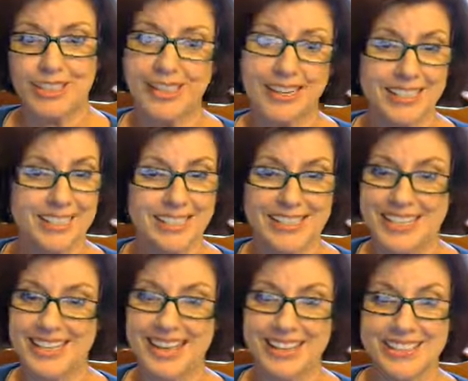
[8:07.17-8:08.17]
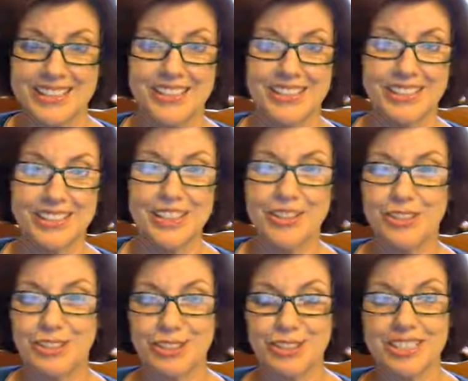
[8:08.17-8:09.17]
I got to dance on
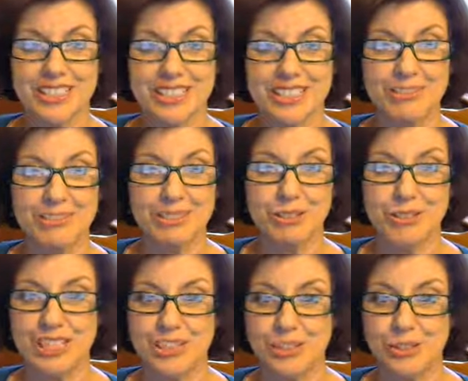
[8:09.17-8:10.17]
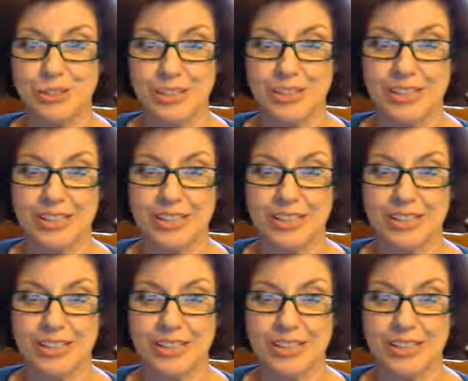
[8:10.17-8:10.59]
New Year's Eve and ring in the new year.